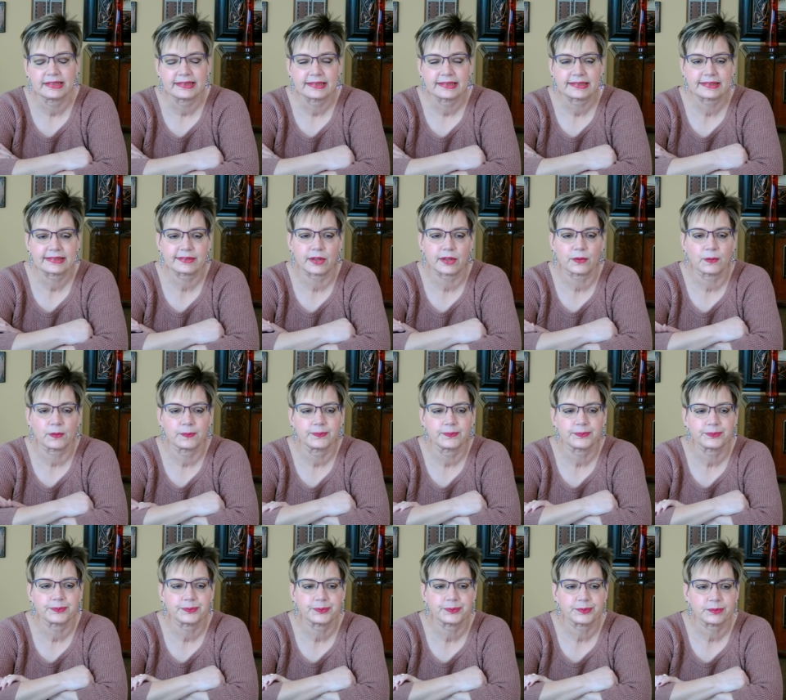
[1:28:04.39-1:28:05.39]
So,
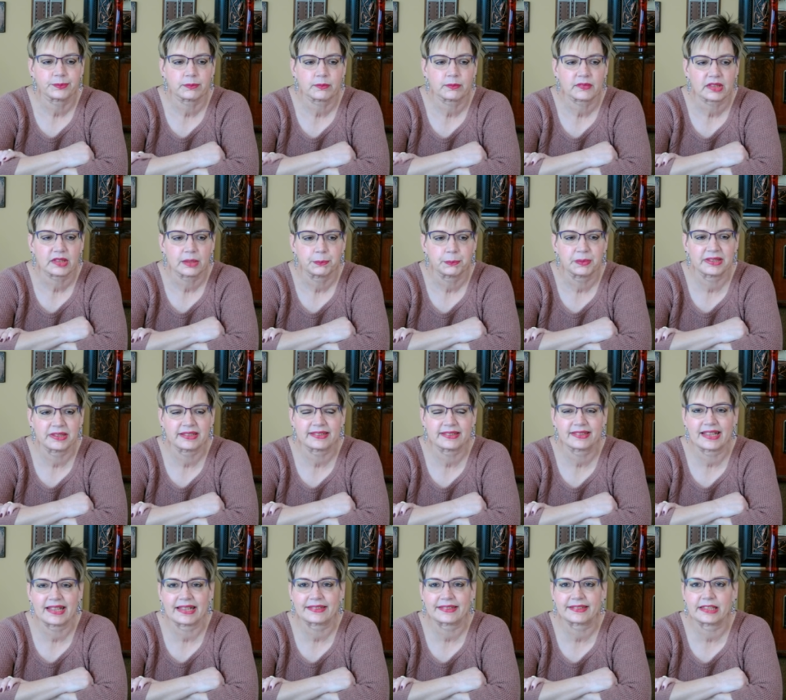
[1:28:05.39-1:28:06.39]
but his
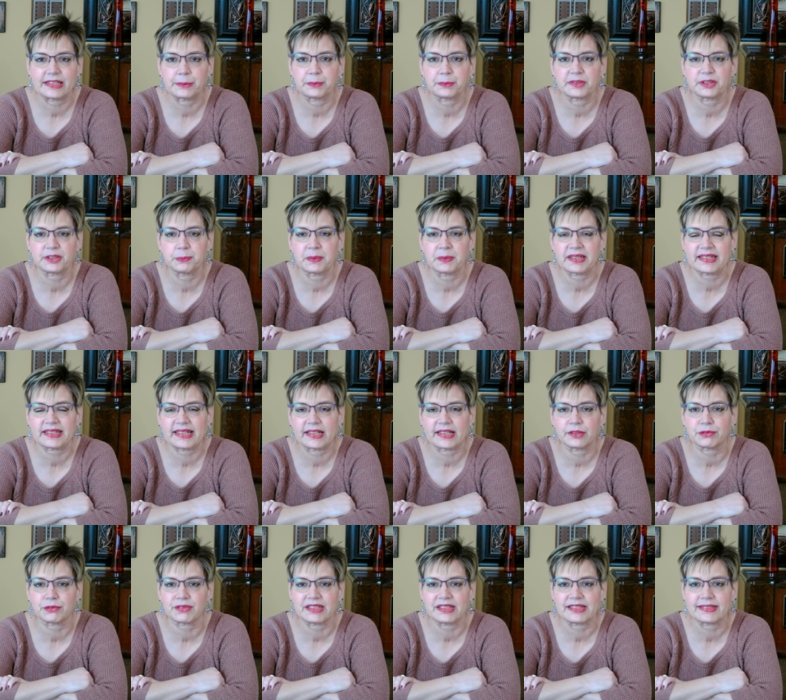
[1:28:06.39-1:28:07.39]
last name is McHenry,